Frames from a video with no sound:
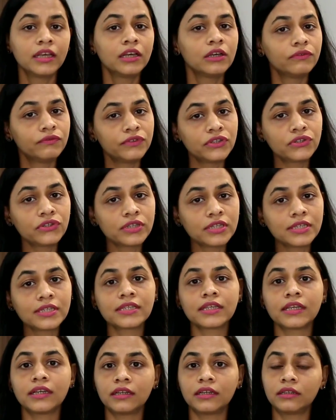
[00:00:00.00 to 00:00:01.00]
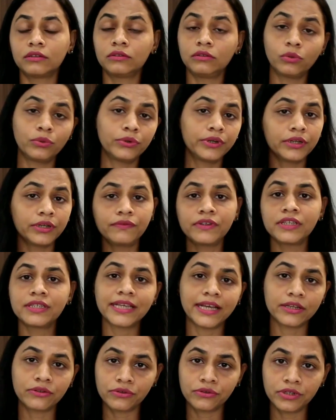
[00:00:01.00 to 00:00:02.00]
which is loaded with
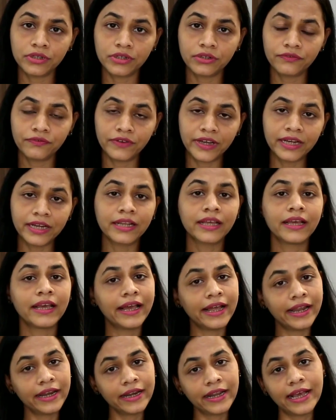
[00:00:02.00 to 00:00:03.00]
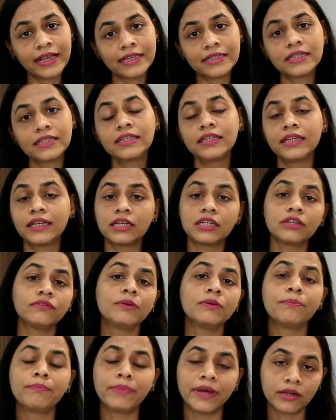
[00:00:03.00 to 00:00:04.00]
saturated fat and has a negative
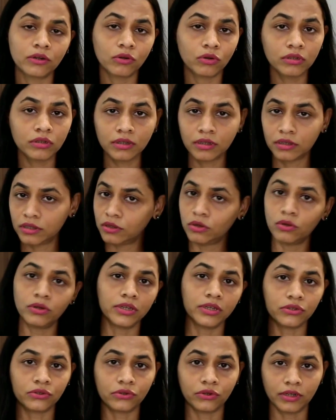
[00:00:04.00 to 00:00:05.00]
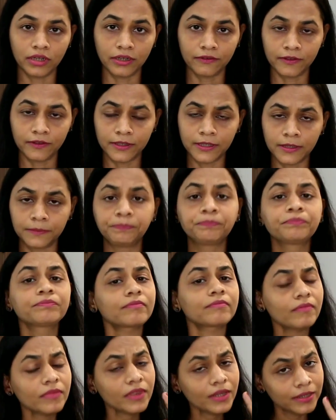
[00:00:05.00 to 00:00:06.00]
impact on the cholesterol levels.
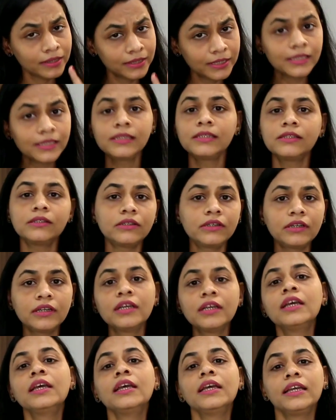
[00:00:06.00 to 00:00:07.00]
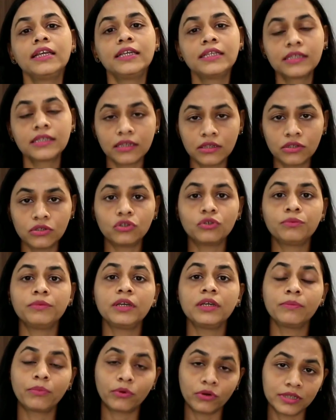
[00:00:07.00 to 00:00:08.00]
The third is
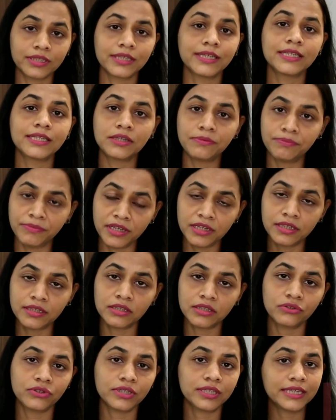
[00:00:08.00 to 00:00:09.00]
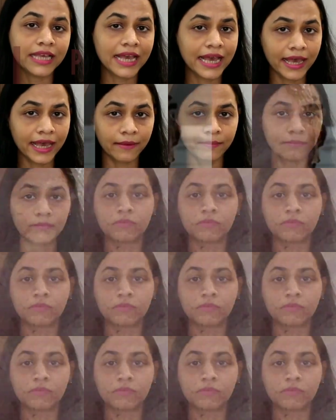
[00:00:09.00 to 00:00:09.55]
consuming processed meats such as ham,